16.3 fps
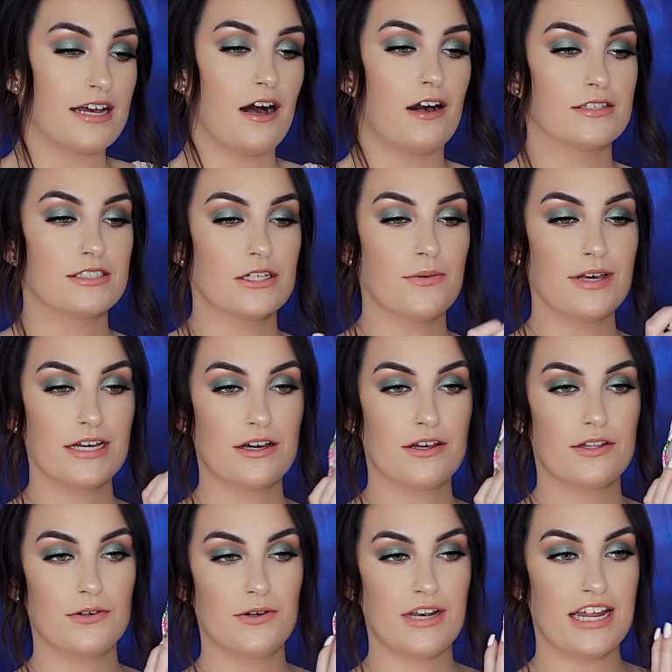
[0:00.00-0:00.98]
They also
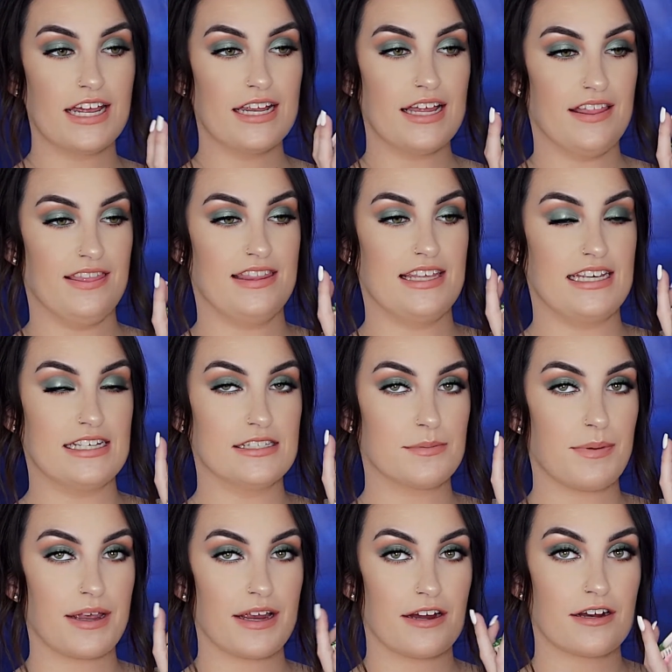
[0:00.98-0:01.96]
included these
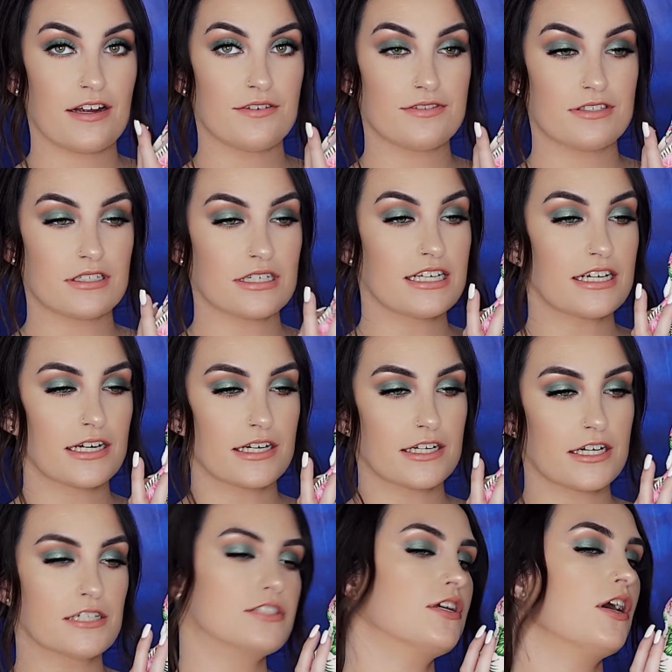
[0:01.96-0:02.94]
pair of
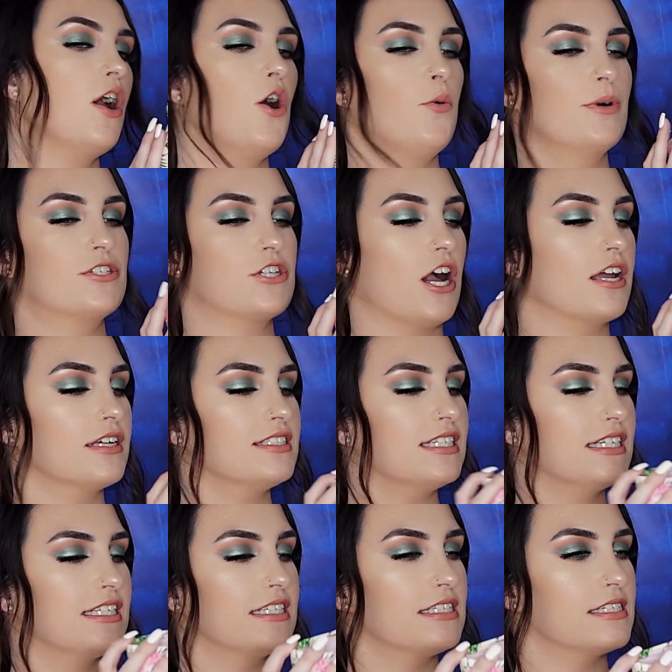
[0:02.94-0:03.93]
sneakers, which
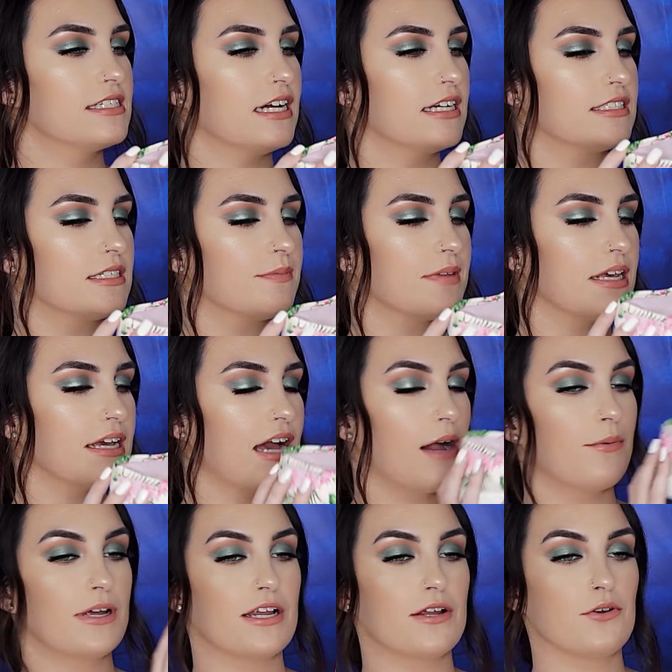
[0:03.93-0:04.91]
honestly, this is not something
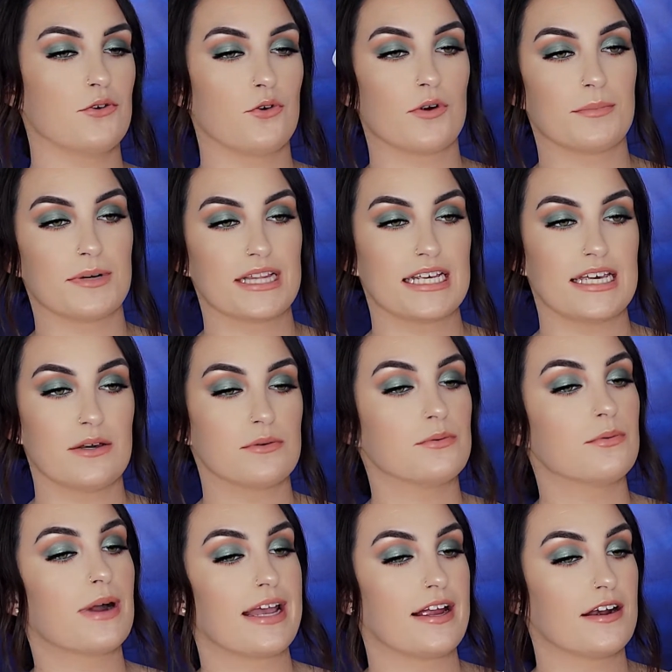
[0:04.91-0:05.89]
I would normally
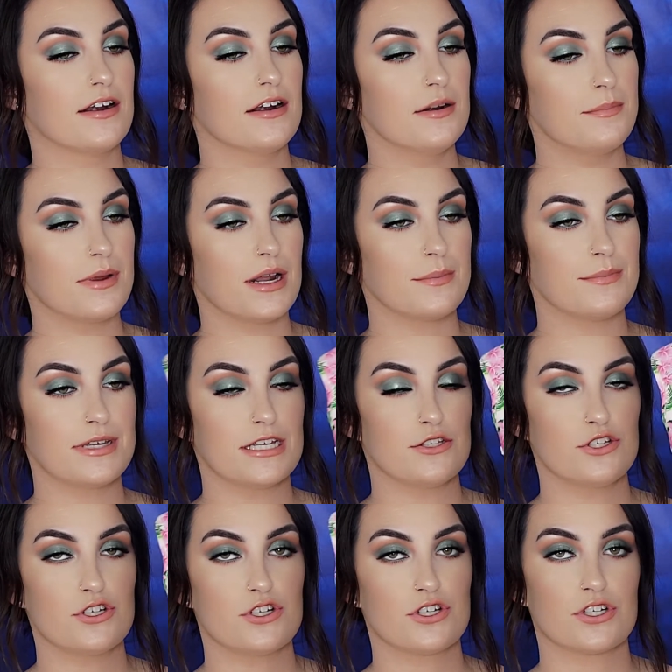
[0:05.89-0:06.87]
wear, but I
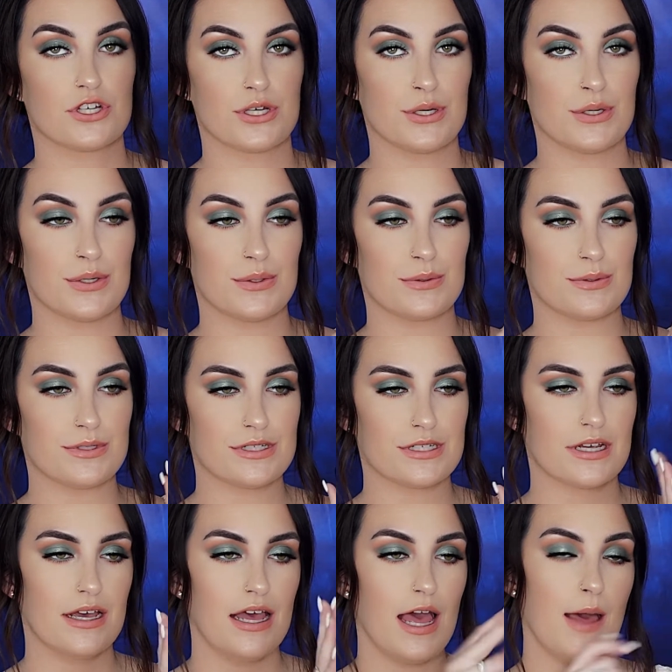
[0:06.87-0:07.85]
mean,
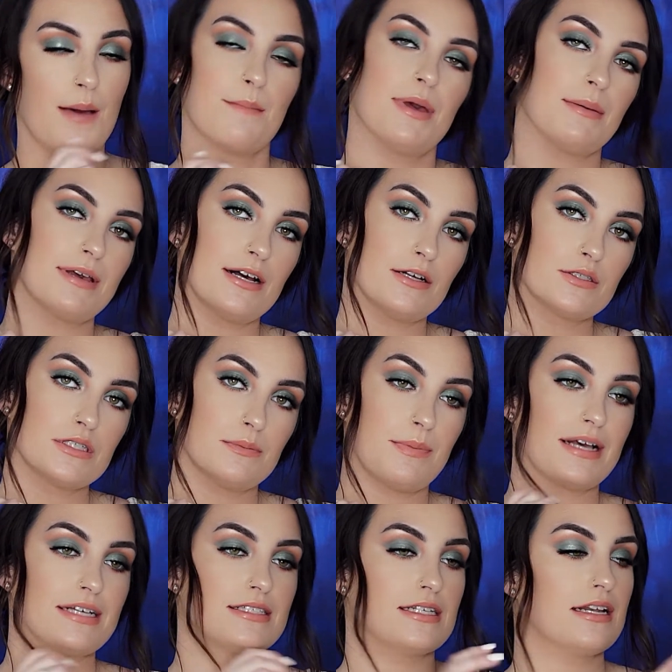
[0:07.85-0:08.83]
shoot. Maybe I'll
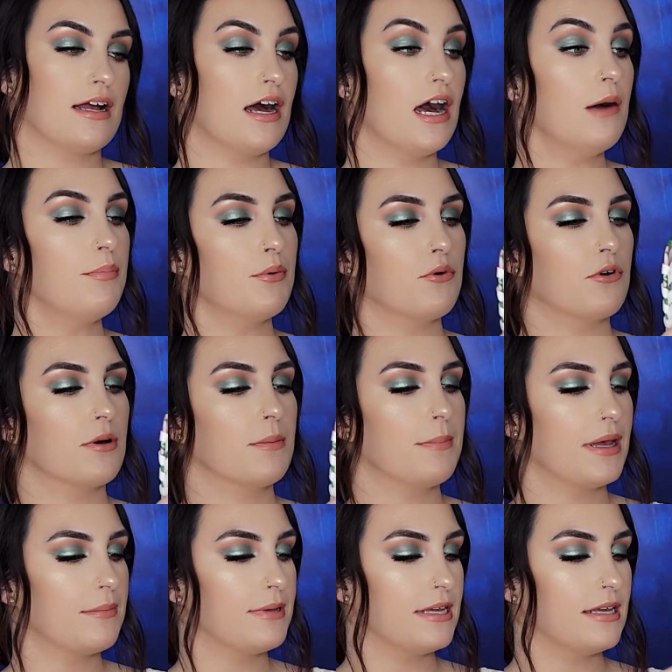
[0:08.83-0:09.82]
spice it up, or
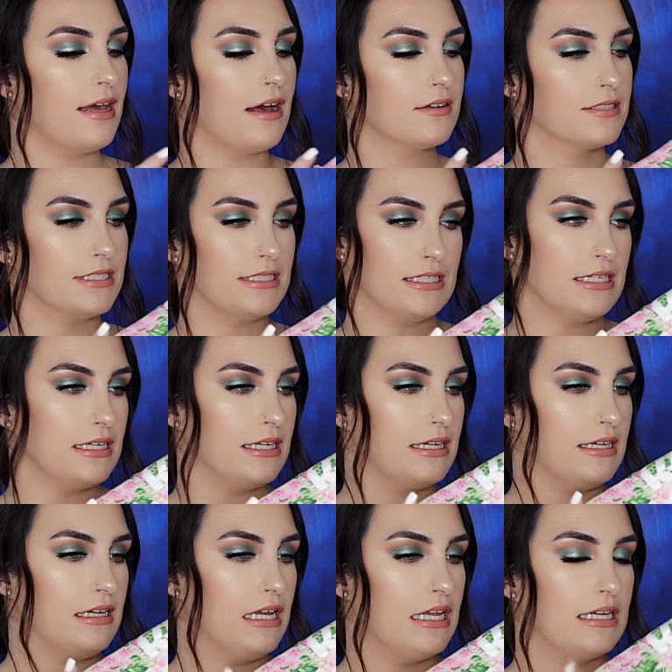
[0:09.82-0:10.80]
maybe I'll
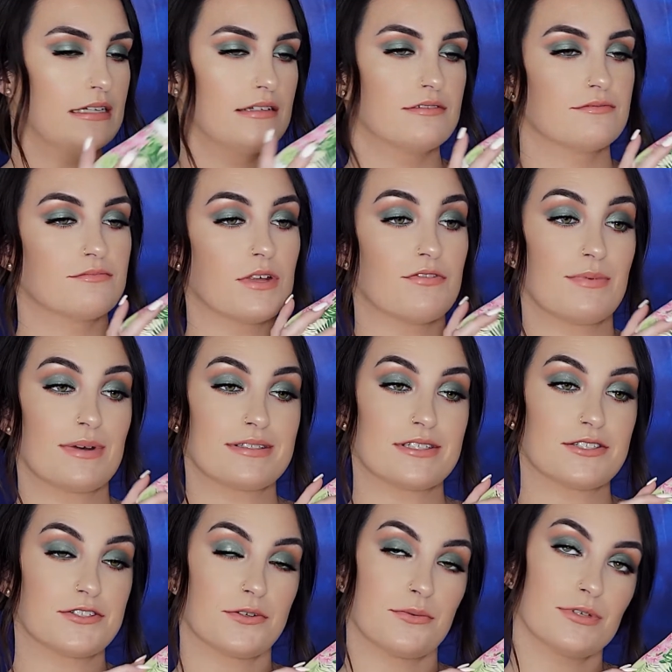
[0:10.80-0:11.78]
see if my
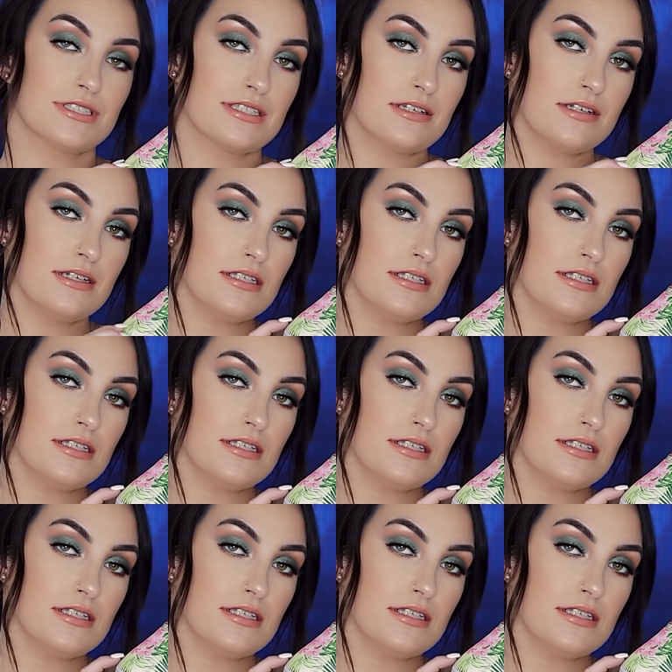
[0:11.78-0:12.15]
sister wants